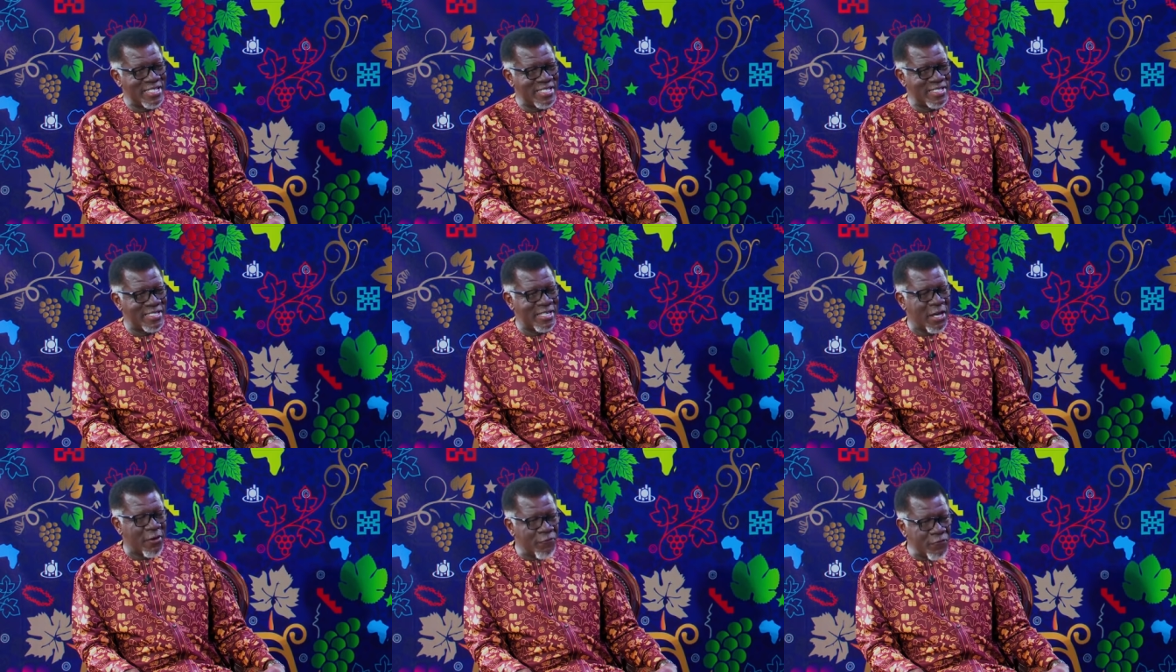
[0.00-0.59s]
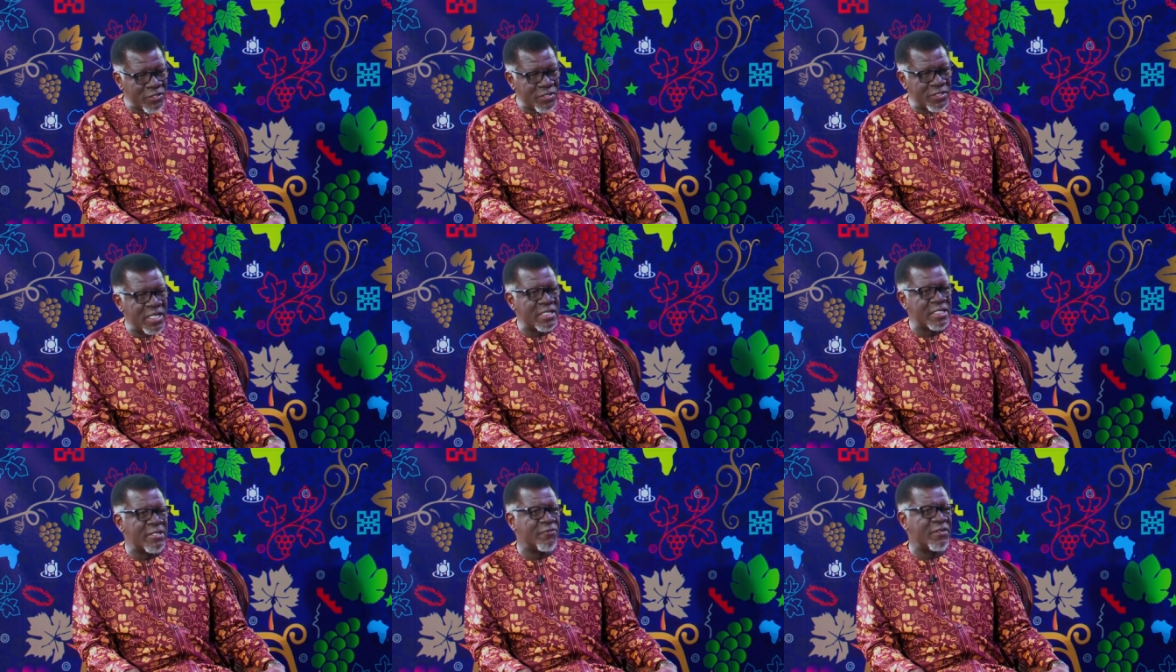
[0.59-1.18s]

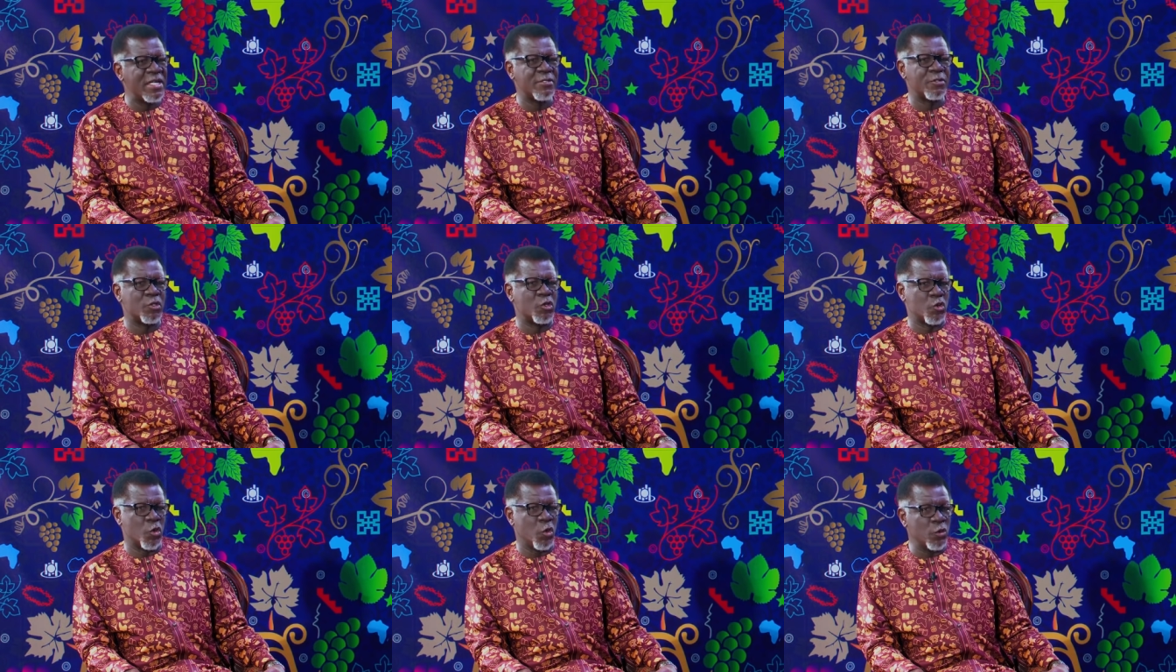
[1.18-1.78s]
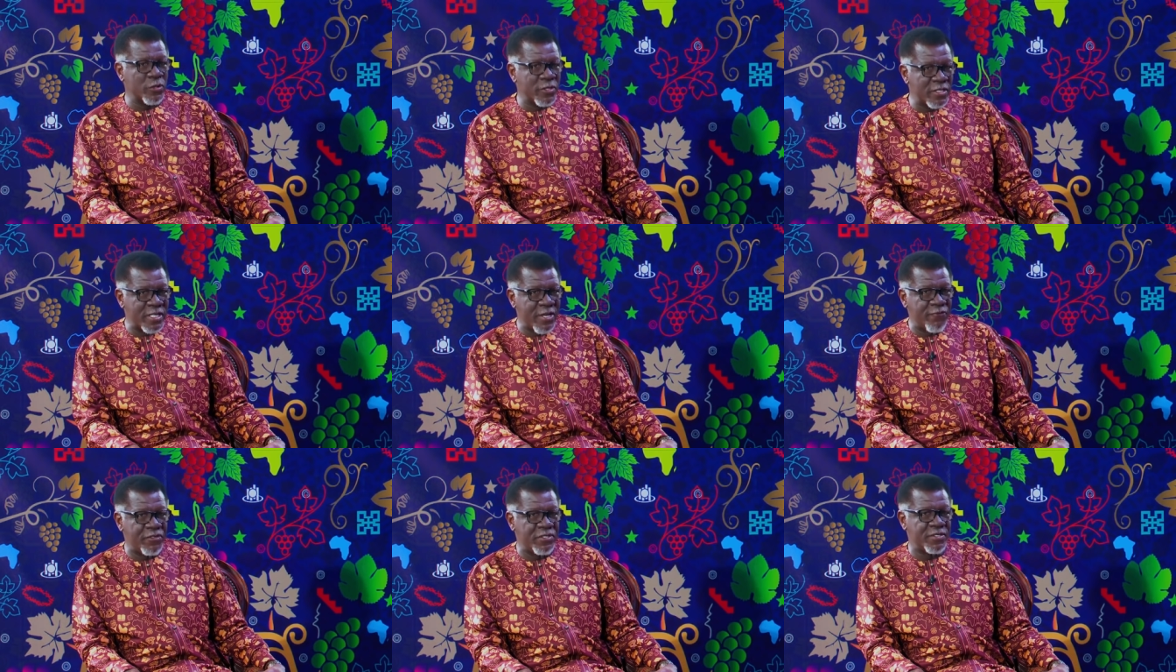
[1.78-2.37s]
Selfishness, if there's gross
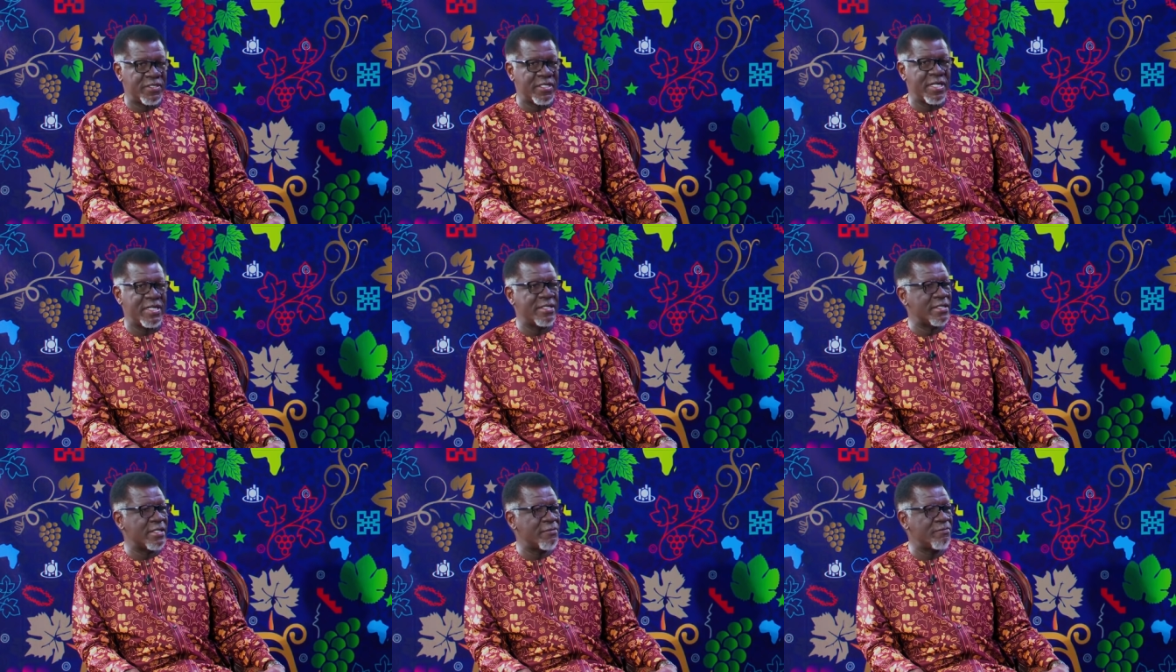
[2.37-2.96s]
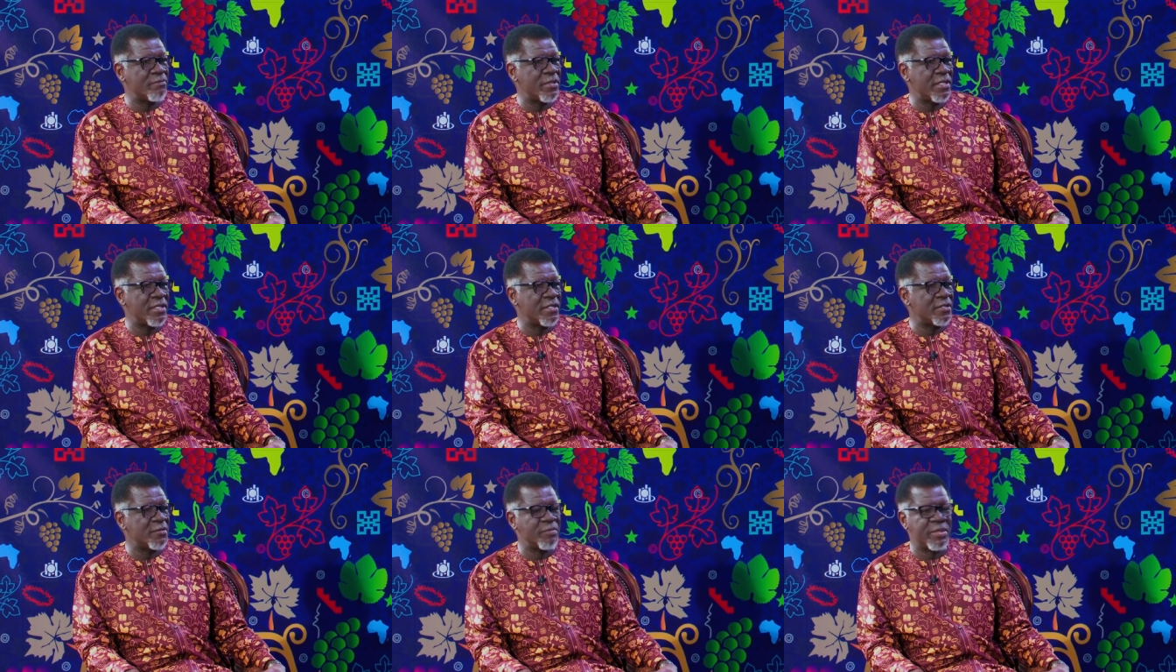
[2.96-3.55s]
selfishness,
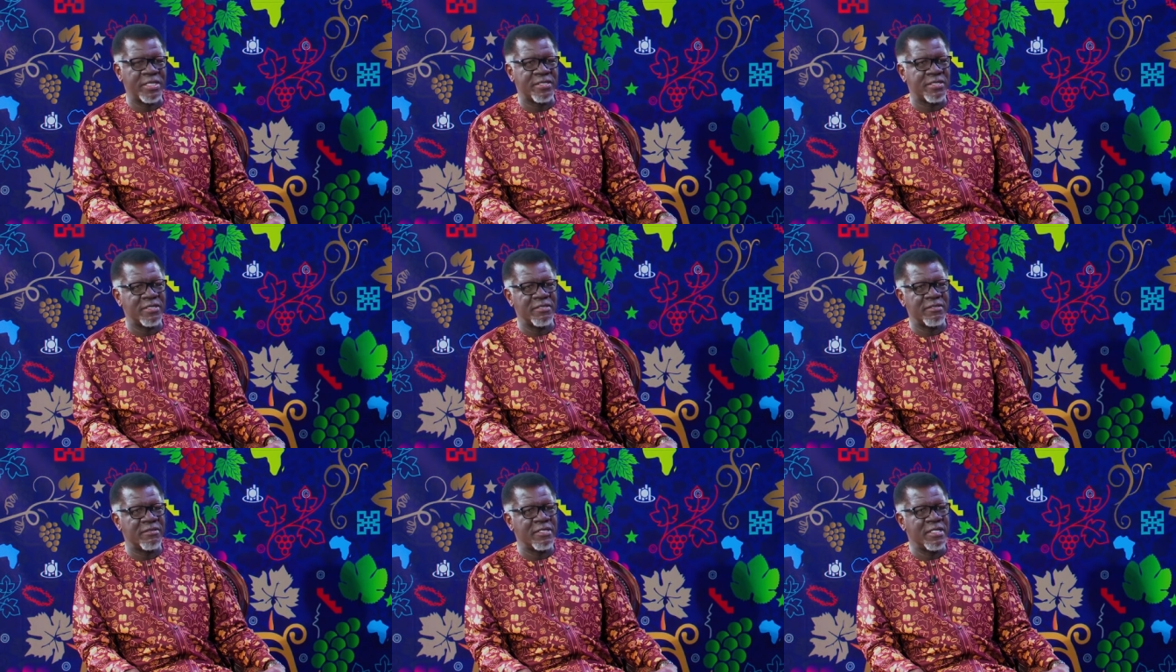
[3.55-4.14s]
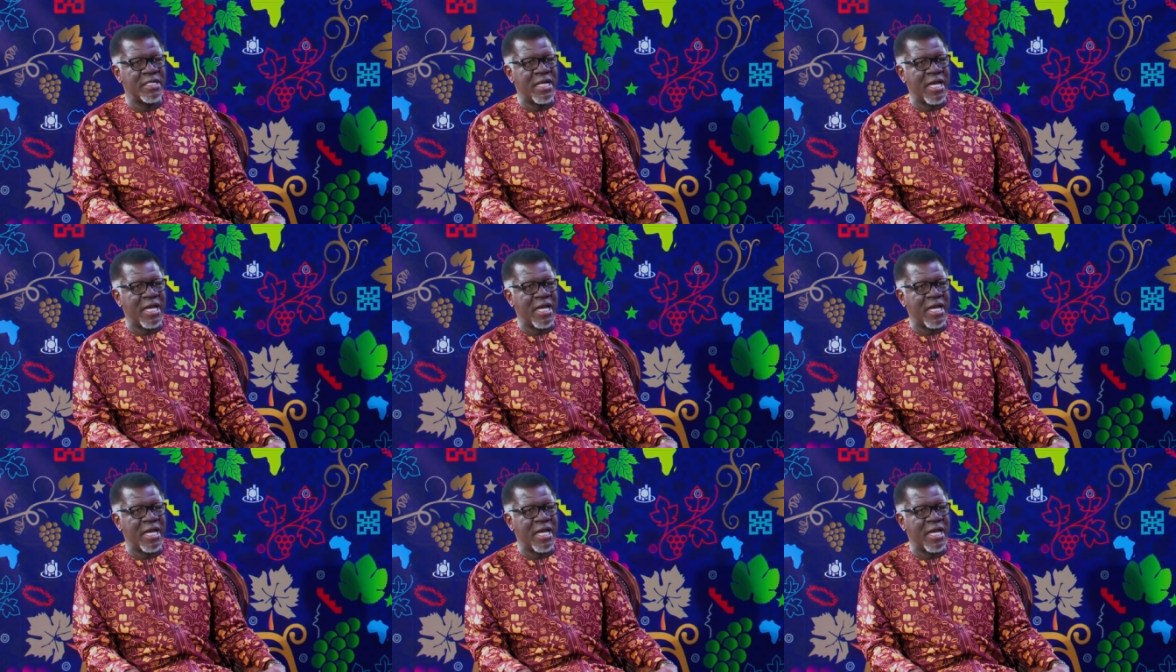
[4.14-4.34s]
this person